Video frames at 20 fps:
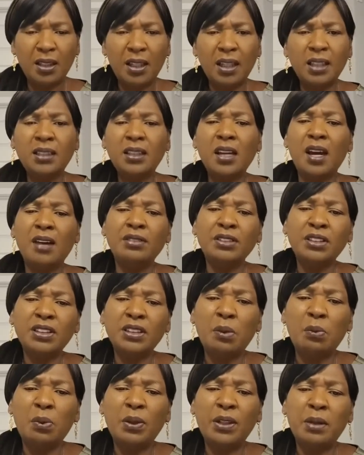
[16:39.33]
Encourage
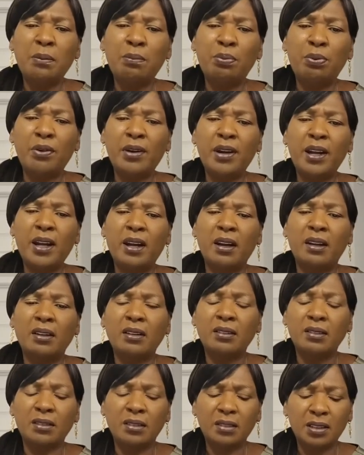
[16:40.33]
someone in
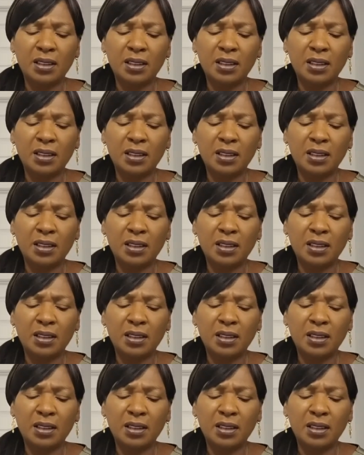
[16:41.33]
prayer.